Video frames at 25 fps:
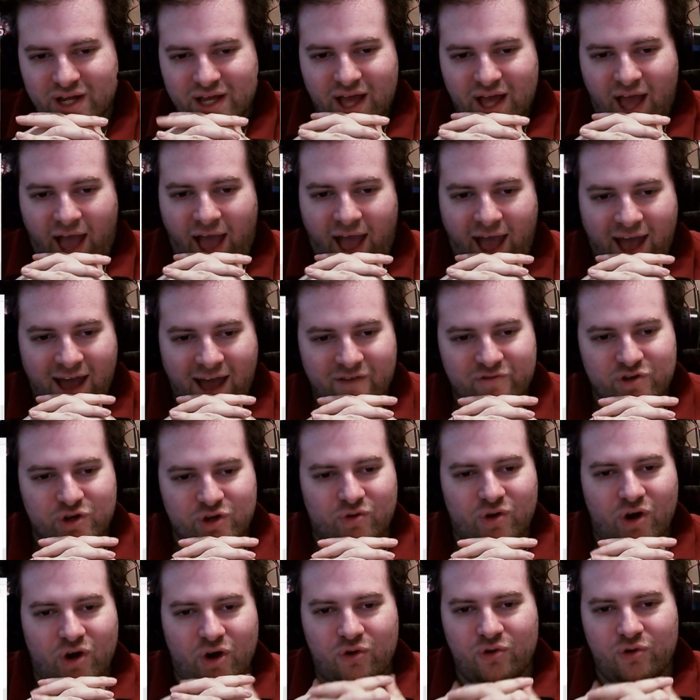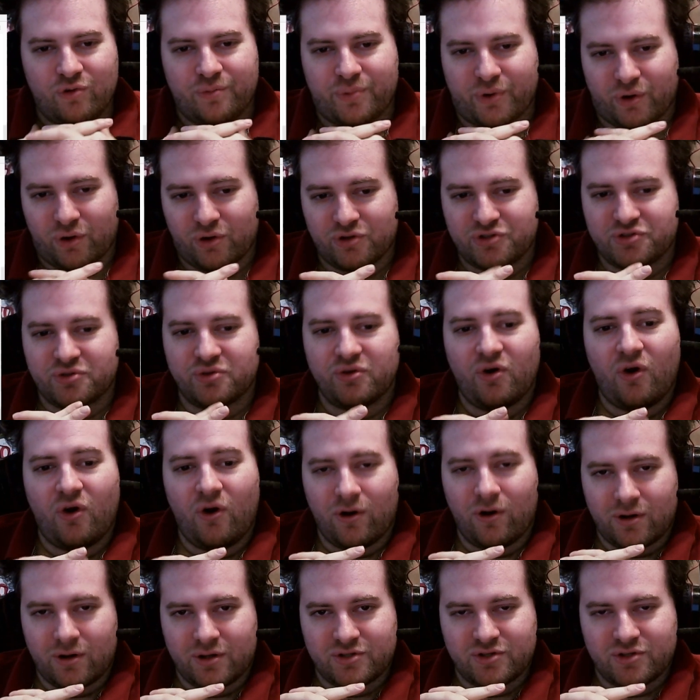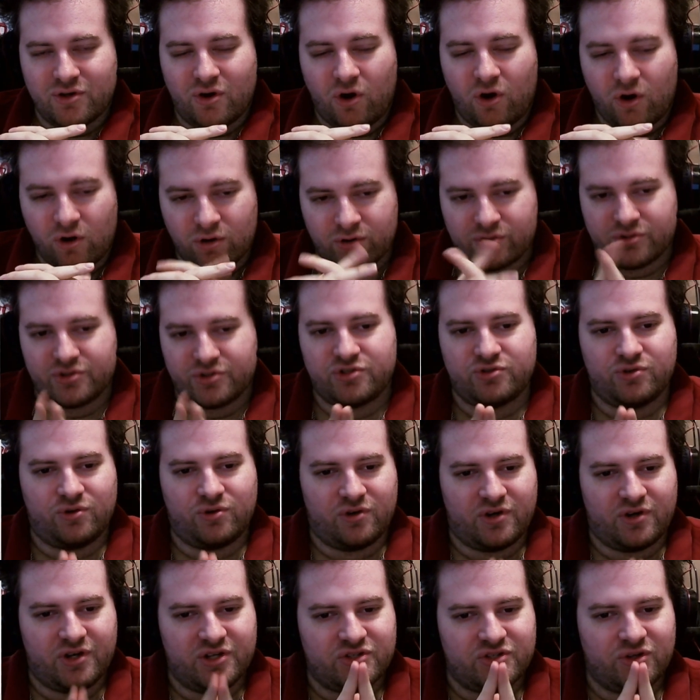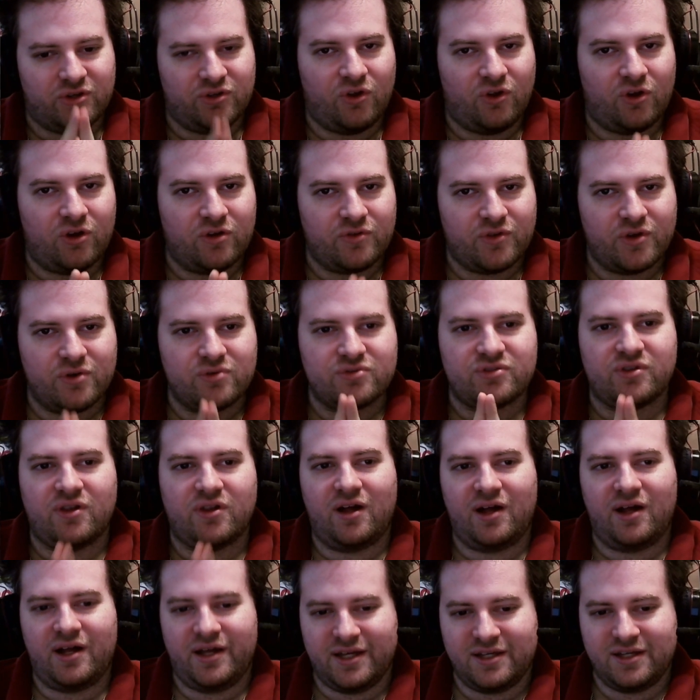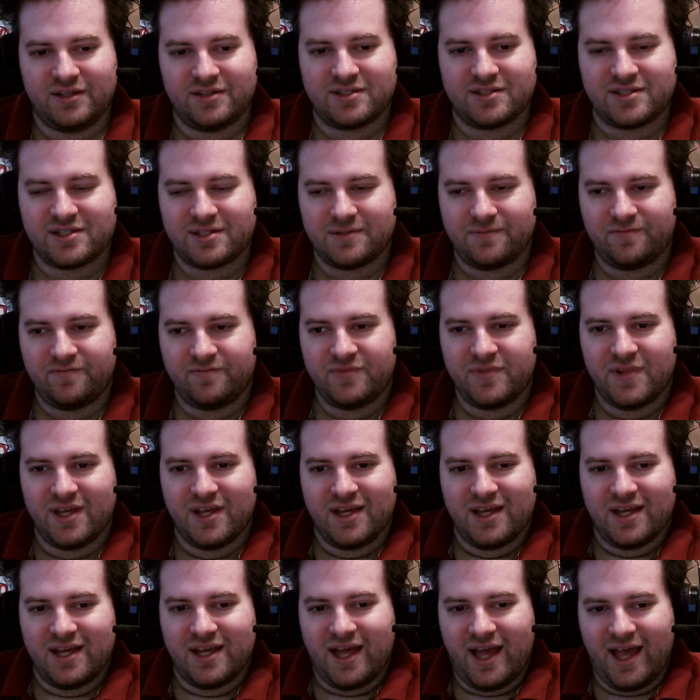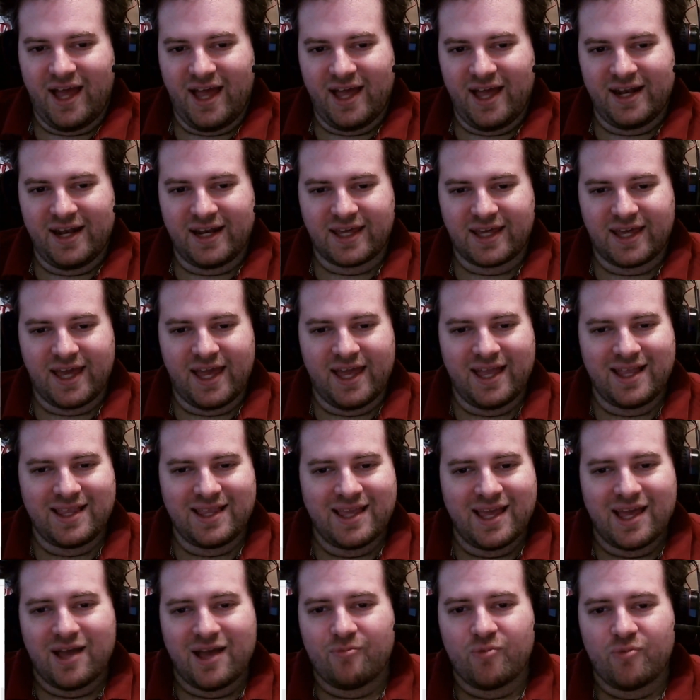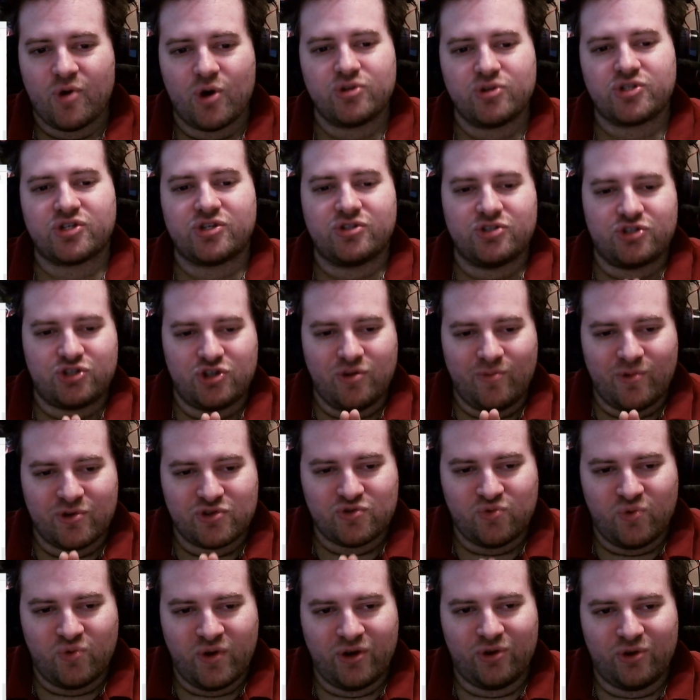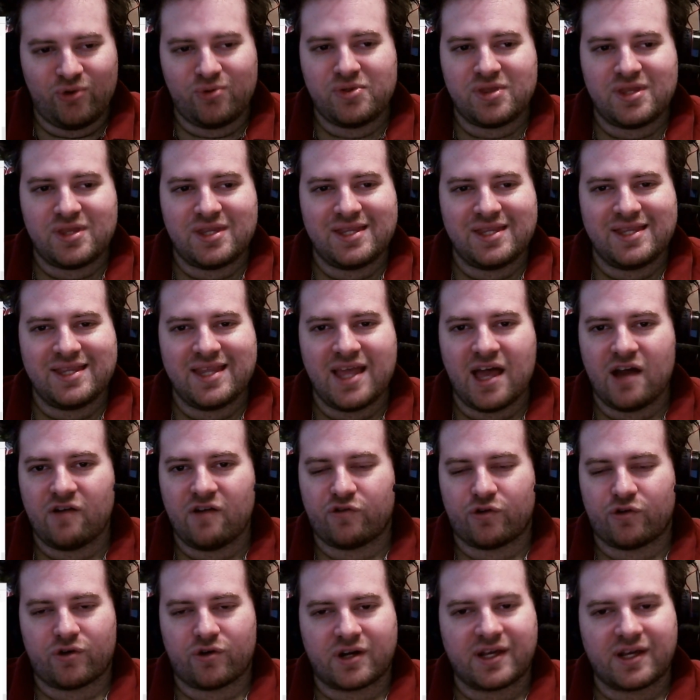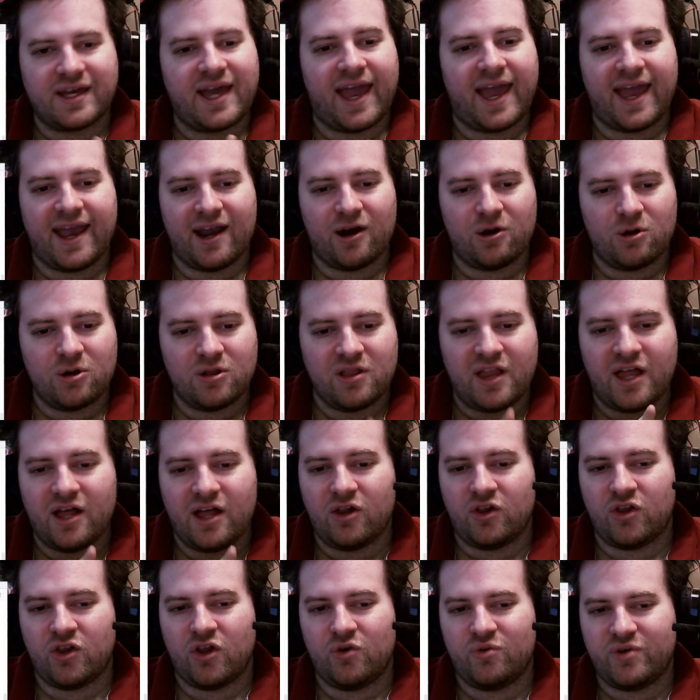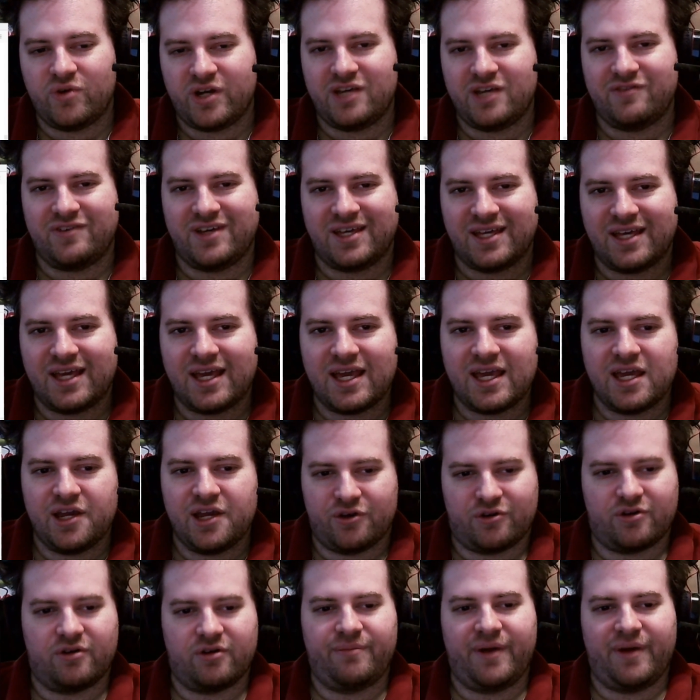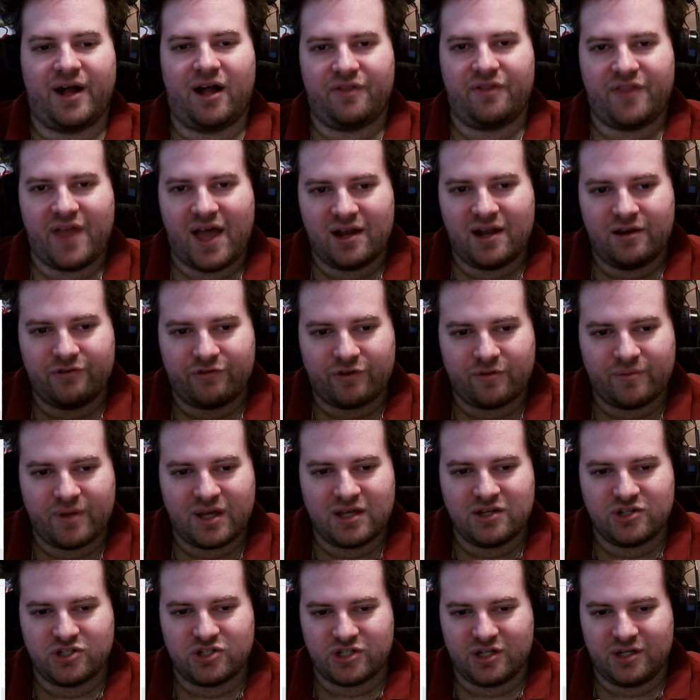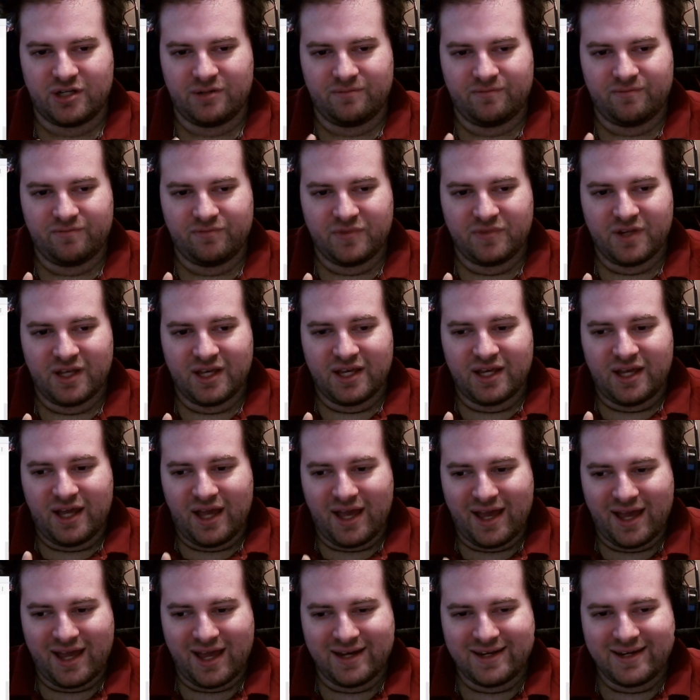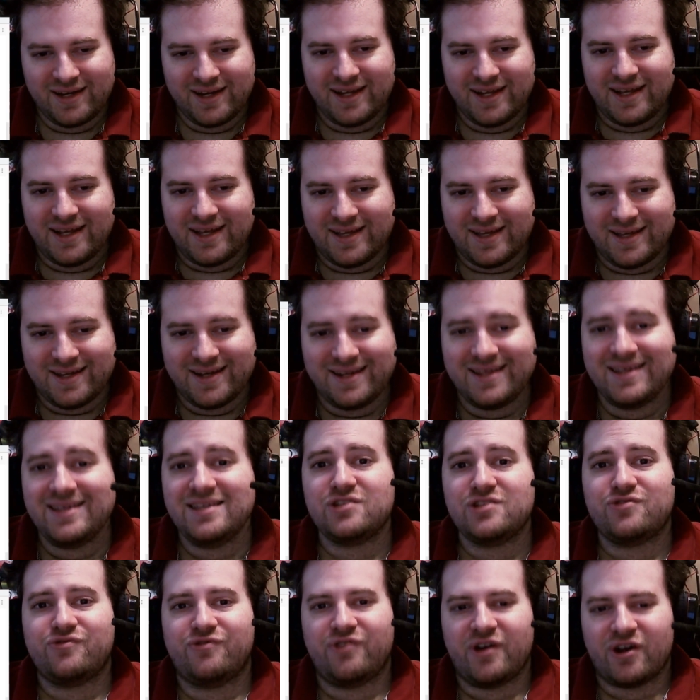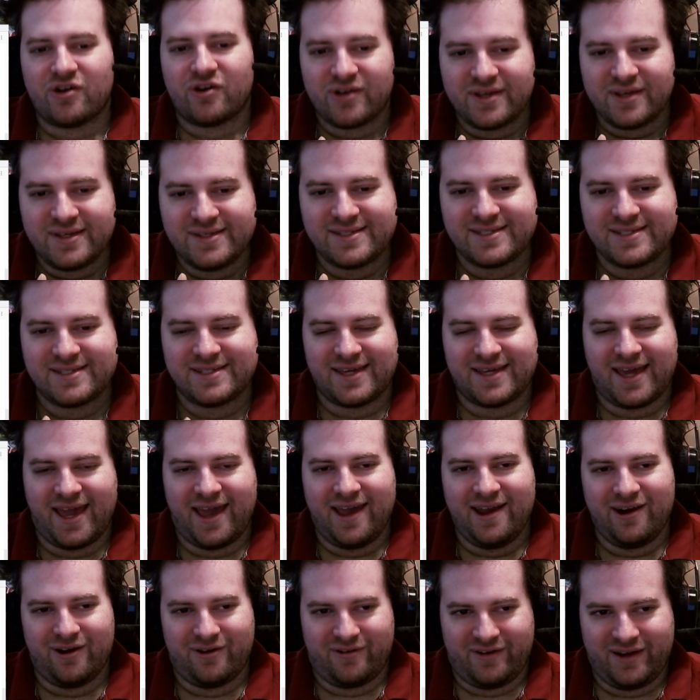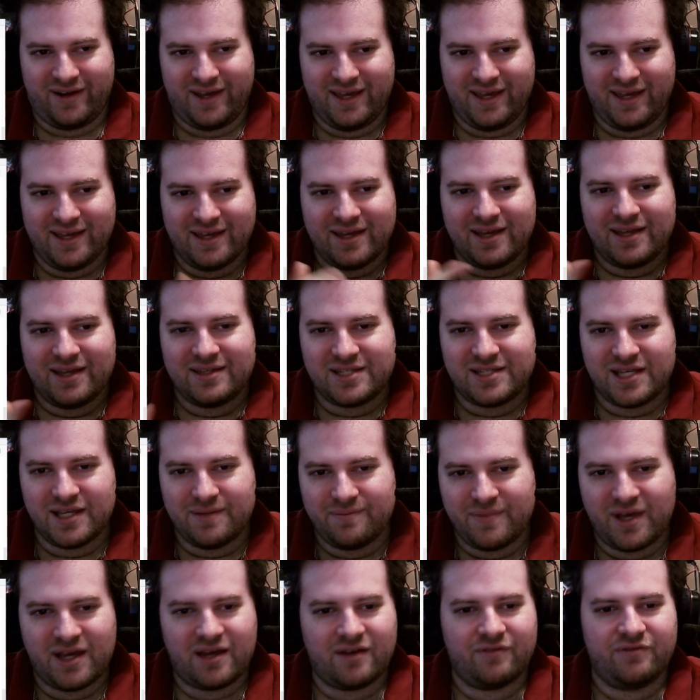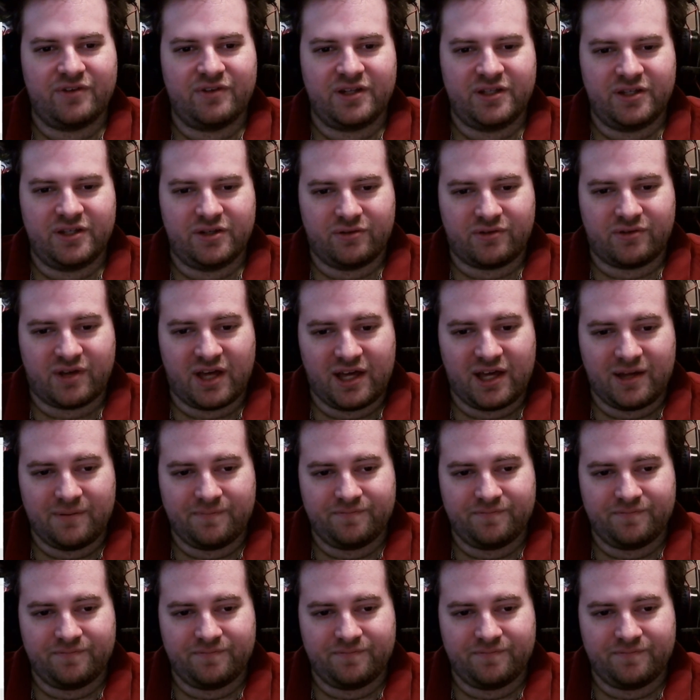have your own personal horror stories along those lines. And again, most consumers will never care, let alone even hear about that information. And it is very scary to make a video game.